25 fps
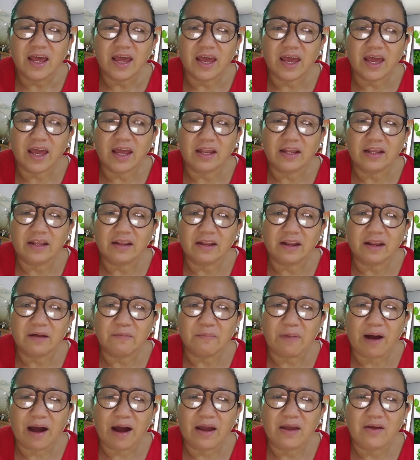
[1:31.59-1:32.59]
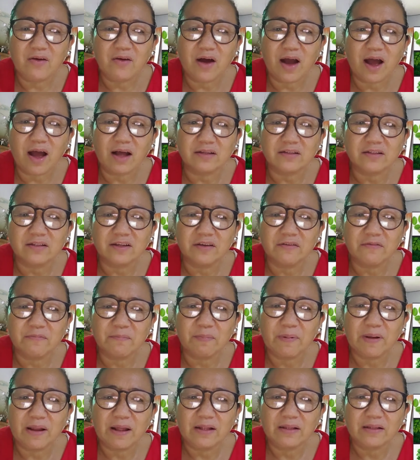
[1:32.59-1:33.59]
and bioactive
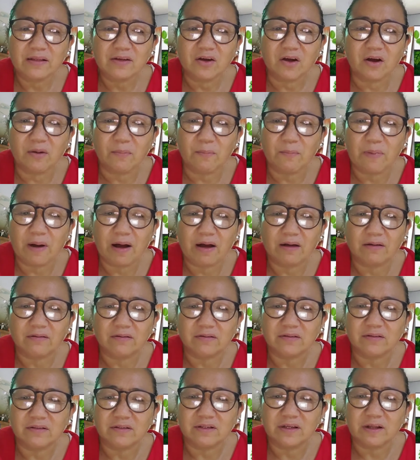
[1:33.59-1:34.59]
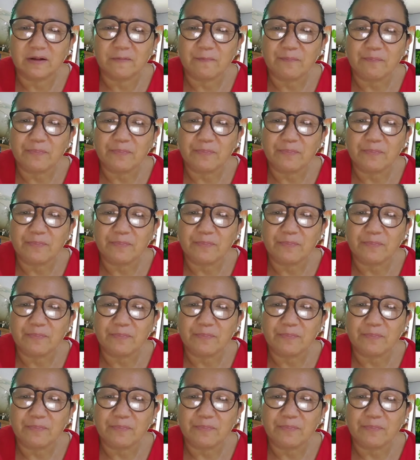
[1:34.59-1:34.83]
plant compounds.